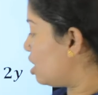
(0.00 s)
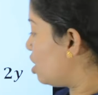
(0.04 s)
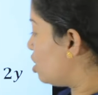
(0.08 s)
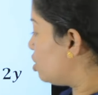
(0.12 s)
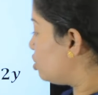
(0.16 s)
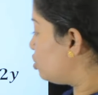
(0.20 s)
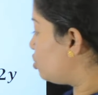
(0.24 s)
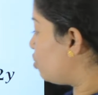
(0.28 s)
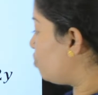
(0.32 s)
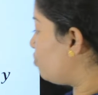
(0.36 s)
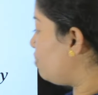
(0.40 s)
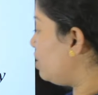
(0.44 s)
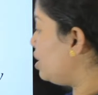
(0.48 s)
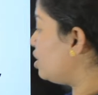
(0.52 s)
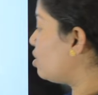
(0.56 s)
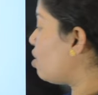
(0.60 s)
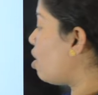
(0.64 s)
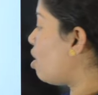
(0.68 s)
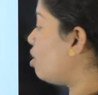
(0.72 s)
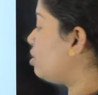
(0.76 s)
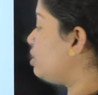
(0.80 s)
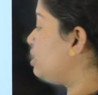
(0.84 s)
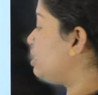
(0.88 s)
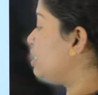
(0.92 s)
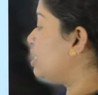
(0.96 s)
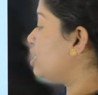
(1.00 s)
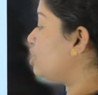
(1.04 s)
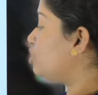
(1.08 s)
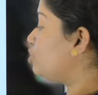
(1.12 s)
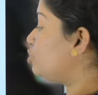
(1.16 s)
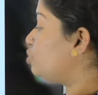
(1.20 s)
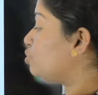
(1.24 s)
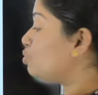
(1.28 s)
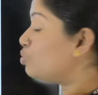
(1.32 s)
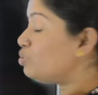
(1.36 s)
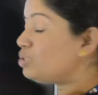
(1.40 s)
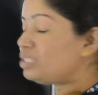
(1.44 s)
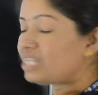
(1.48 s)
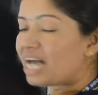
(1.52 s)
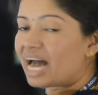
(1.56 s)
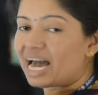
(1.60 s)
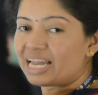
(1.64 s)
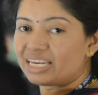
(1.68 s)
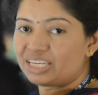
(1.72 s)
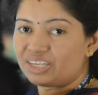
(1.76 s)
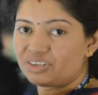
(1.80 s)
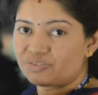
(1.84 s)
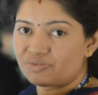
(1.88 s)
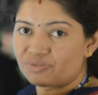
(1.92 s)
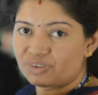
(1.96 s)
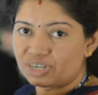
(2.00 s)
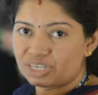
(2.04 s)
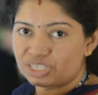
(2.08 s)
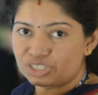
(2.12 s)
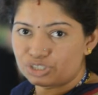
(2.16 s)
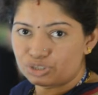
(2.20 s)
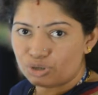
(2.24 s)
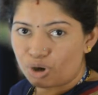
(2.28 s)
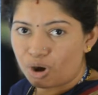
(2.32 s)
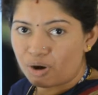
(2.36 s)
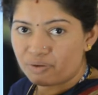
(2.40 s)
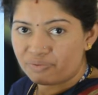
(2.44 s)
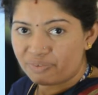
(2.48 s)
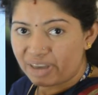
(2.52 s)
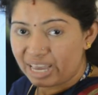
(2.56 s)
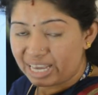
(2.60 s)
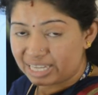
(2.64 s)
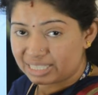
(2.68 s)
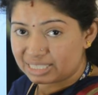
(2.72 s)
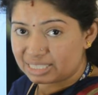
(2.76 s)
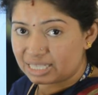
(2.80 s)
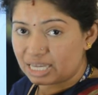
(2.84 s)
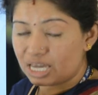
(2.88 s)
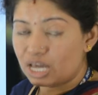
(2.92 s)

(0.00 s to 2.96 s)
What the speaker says: So we got here 2 tan inverse of x.